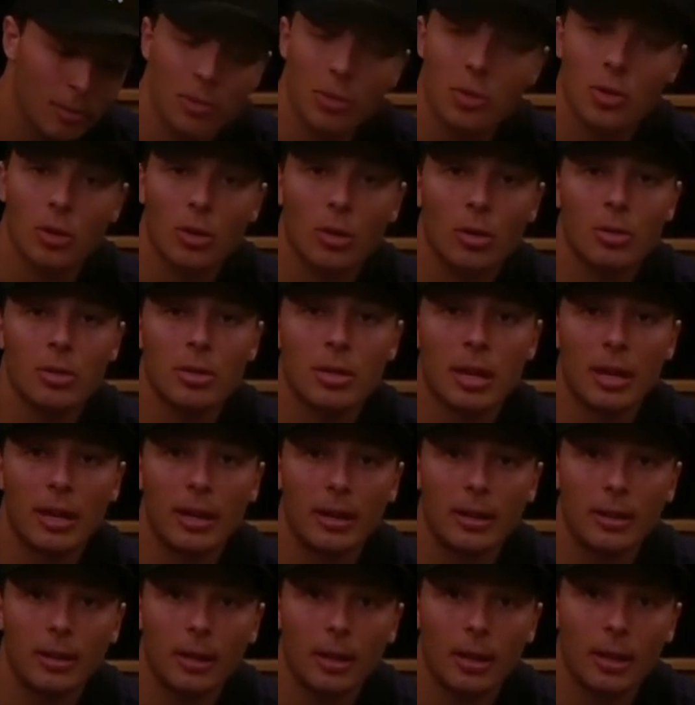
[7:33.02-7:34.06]
results
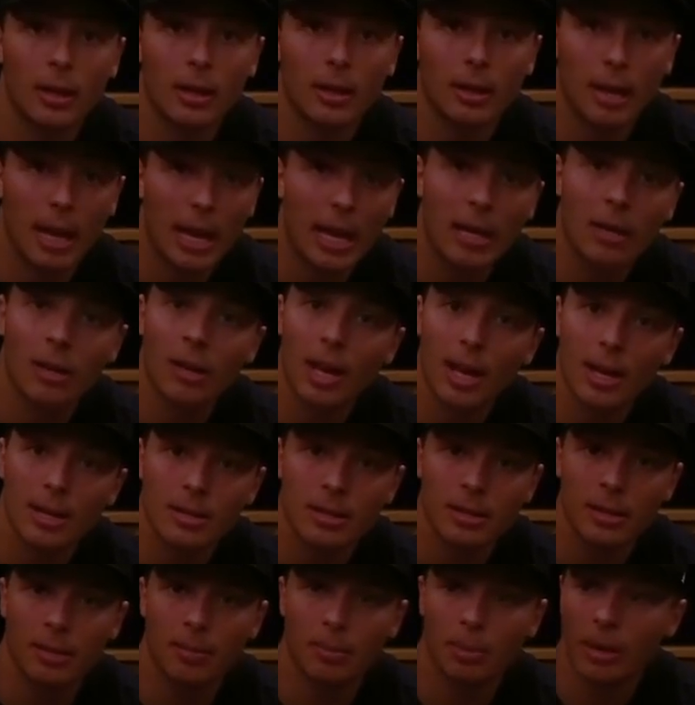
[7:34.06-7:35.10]
and analyze
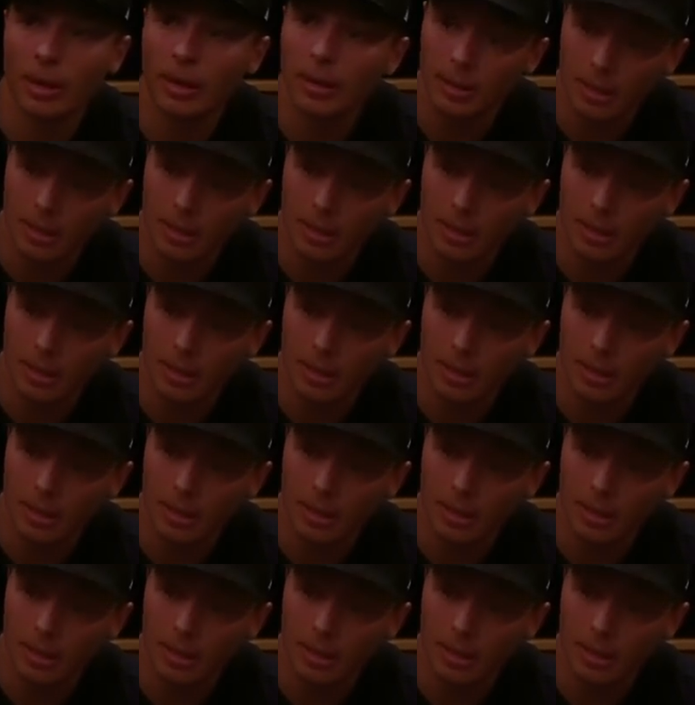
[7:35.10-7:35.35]
it, break